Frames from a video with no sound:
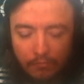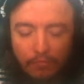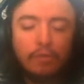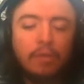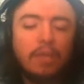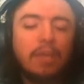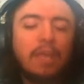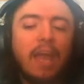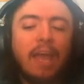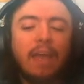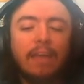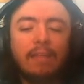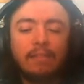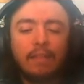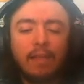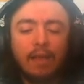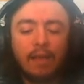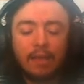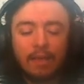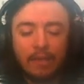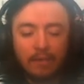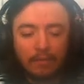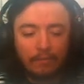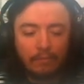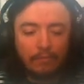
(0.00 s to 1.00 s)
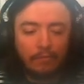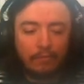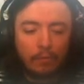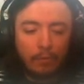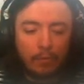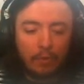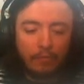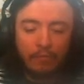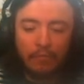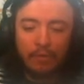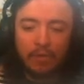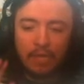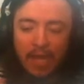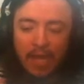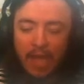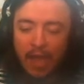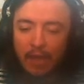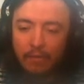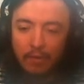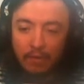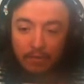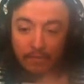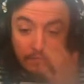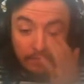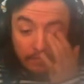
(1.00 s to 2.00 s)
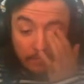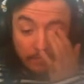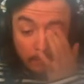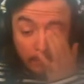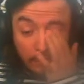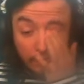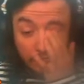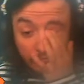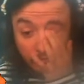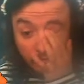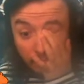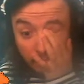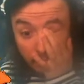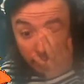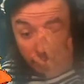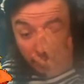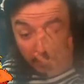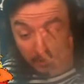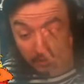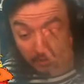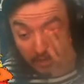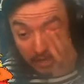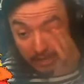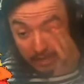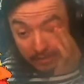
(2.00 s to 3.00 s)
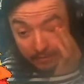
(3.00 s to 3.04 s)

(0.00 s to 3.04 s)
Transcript: So you're getting, like, two different characters, I'm assuming, and